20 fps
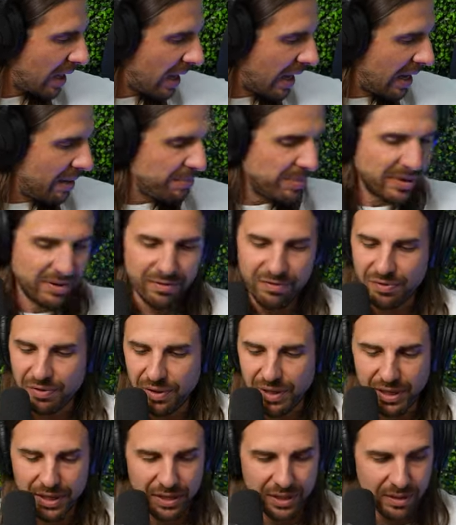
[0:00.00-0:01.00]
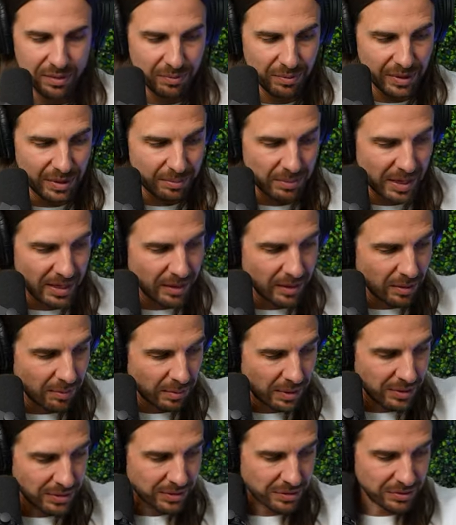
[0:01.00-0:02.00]
I've been forgetting to read my
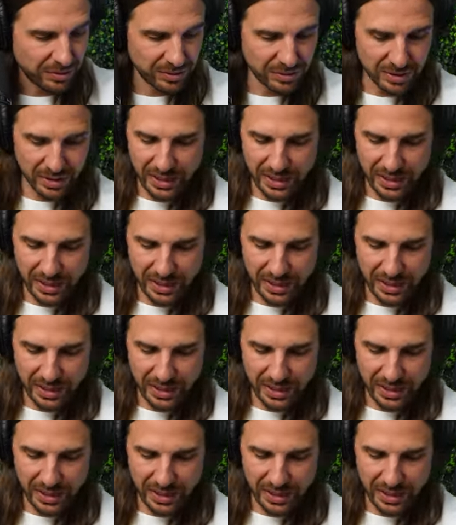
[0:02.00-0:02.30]
commercials.